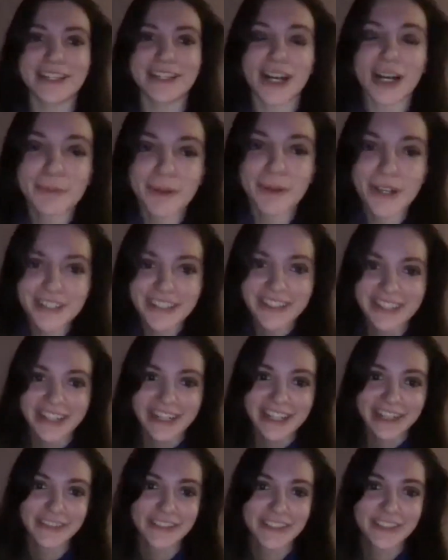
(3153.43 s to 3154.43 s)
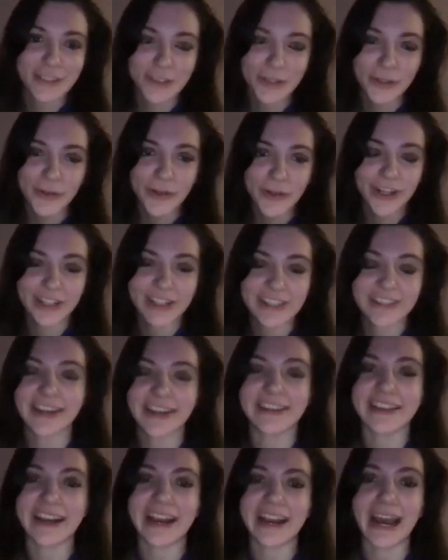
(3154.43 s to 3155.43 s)
a young person can even do, or is
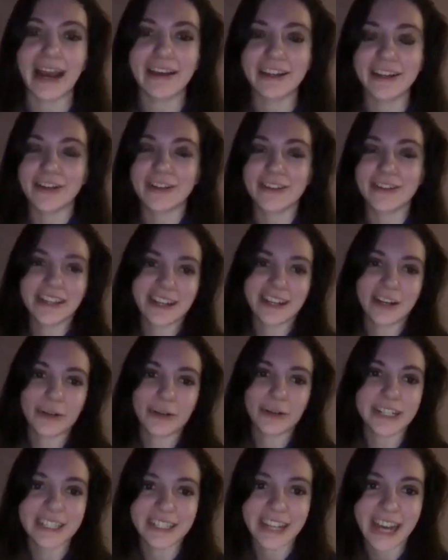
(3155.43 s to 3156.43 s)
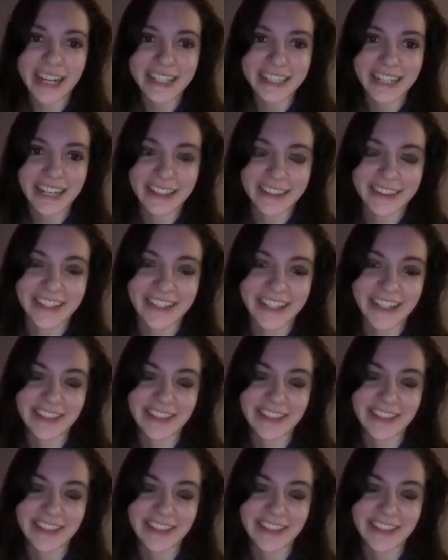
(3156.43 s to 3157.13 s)
it that it's like a Greek yaya thing?